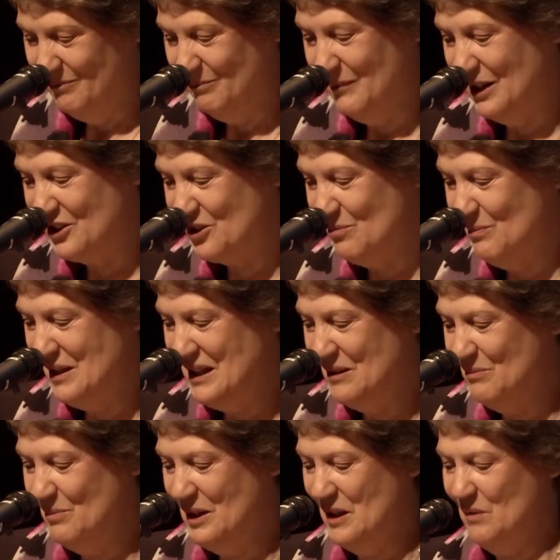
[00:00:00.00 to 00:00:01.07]
must
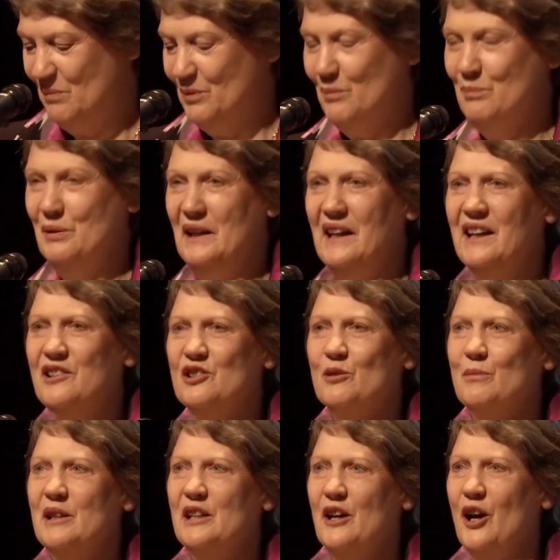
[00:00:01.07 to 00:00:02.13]
mean being prepared to
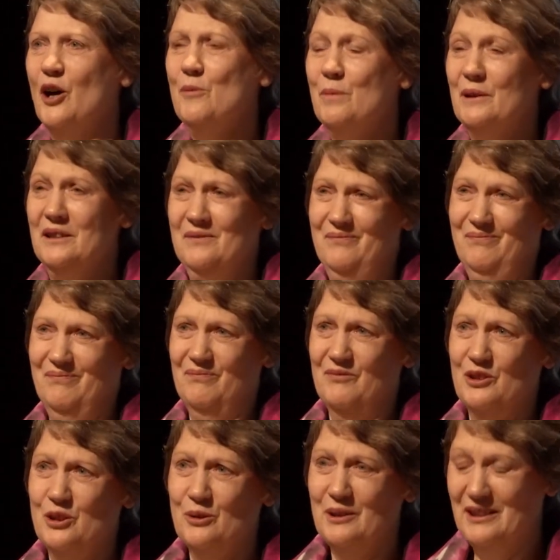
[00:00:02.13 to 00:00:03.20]
be open
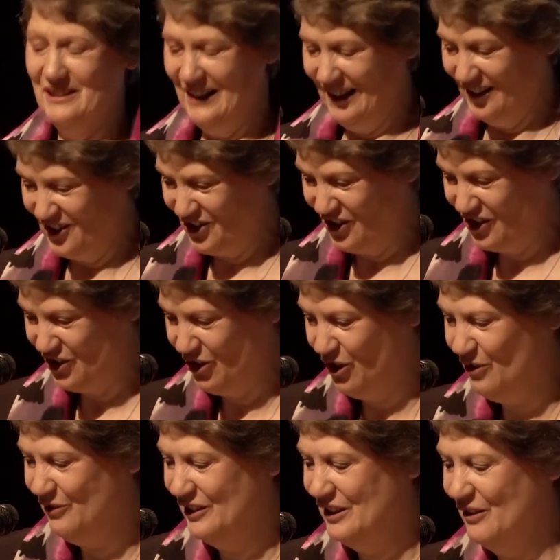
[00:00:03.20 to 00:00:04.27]
to analysis
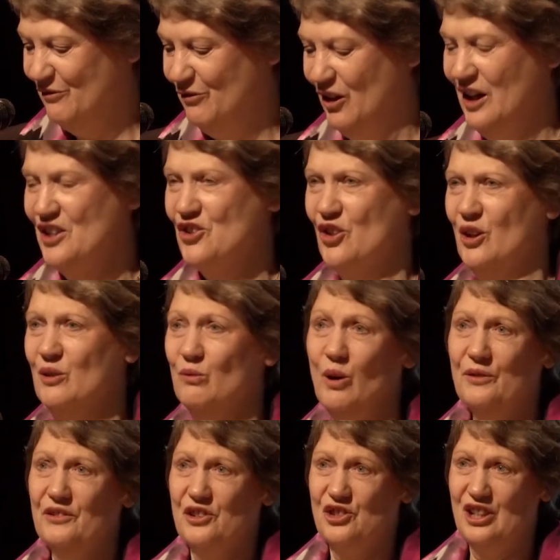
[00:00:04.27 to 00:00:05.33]
of and advice on
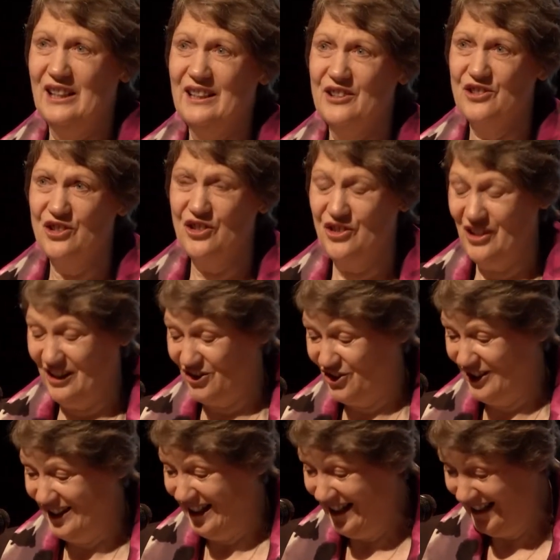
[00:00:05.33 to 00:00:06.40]
what the challenges
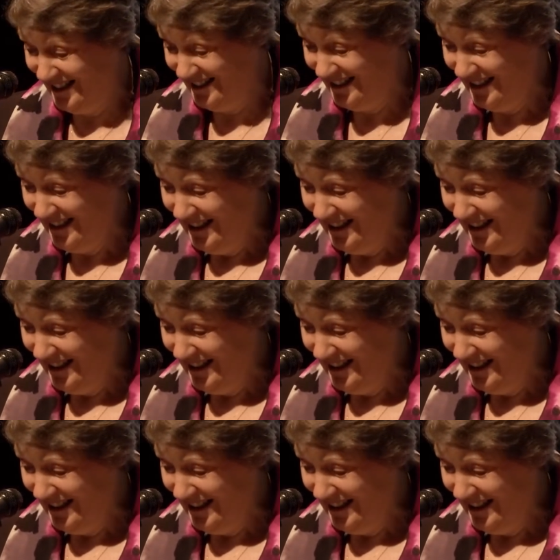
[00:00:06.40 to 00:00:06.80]
actually are